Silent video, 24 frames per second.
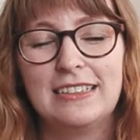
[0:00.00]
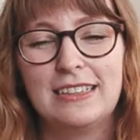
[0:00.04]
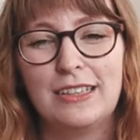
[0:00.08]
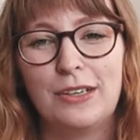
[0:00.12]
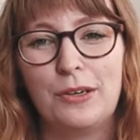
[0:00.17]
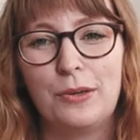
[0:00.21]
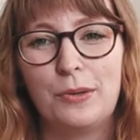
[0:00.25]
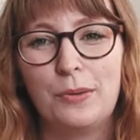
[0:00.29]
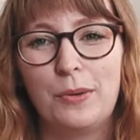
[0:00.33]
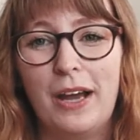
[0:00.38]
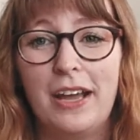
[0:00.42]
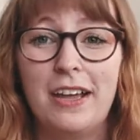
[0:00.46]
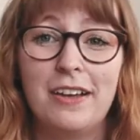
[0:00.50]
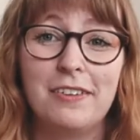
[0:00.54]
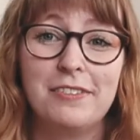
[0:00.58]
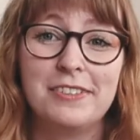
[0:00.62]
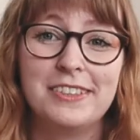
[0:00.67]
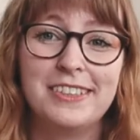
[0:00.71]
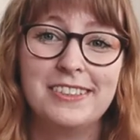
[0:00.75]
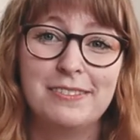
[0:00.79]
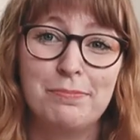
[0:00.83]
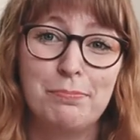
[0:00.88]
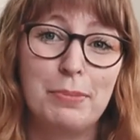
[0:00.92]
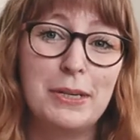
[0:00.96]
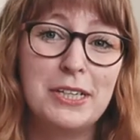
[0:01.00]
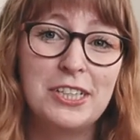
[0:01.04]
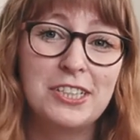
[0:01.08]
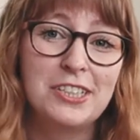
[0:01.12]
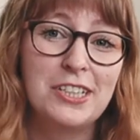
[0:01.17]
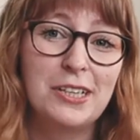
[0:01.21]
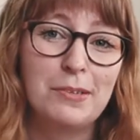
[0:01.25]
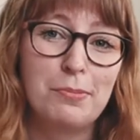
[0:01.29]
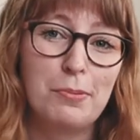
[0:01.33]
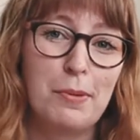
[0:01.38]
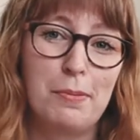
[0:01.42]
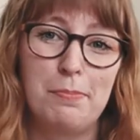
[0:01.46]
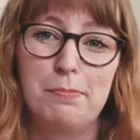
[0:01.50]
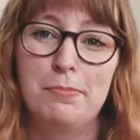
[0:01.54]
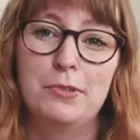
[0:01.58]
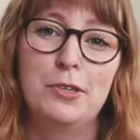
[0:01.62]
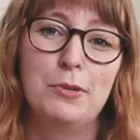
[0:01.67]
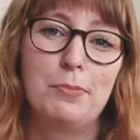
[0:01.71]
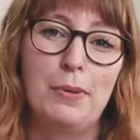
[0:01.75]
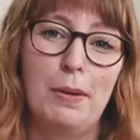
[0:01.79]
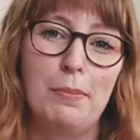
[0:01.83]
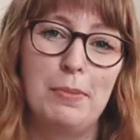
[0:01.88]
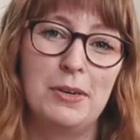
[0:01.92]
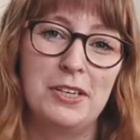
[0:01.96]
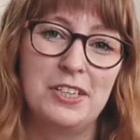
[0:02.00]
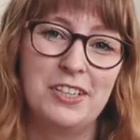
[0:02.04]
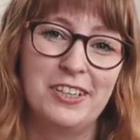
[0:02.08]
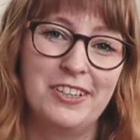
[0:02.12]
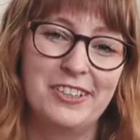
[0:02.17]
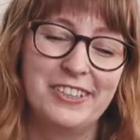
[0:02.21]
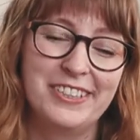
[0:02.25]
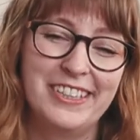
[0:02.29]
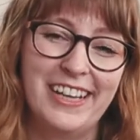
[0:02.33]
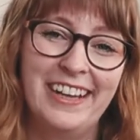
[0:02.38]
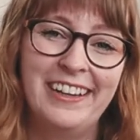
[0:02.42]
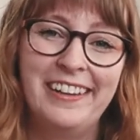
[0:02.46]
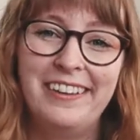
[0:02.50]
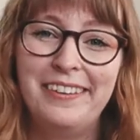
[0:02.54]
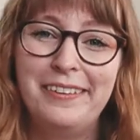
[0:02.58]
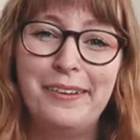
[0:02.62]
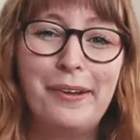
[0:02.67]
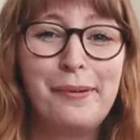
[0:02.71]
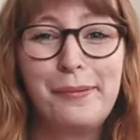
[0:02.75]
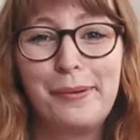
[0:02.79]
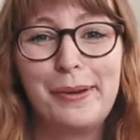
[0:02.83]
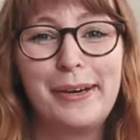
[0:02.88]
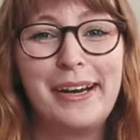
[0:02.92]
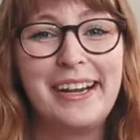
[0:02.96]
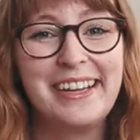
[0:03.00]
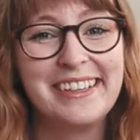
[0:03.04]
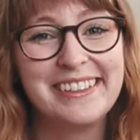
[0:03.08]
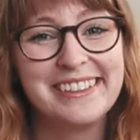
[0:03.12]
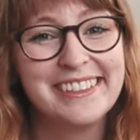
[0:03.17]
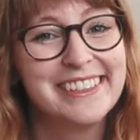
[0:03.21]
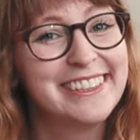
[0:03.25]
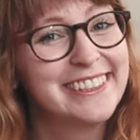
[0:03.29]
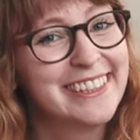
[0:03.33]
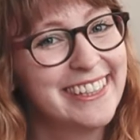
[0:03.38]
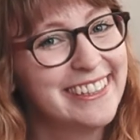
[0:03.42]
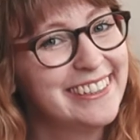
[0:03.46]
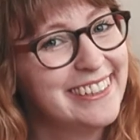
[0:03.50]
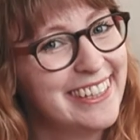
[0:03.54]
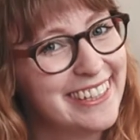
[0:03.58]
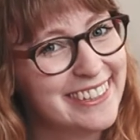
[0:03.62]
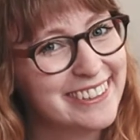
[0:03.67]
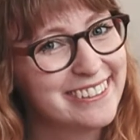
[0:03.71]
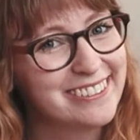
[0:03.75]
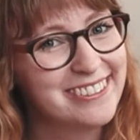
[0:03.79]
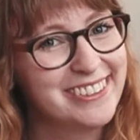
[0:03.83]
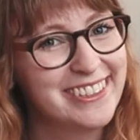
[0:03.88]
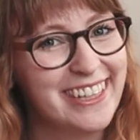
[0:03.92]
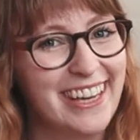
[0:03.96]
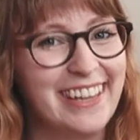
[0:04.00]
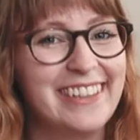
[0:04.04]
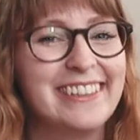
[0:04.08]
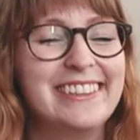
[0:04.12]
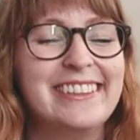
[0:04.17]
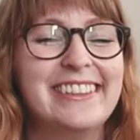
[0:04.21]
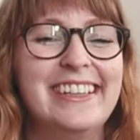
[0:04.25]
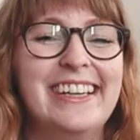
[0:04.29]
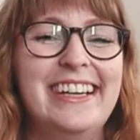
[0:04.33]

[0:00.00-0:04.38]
So I have pitched it to publishers, and no one has said yes yet.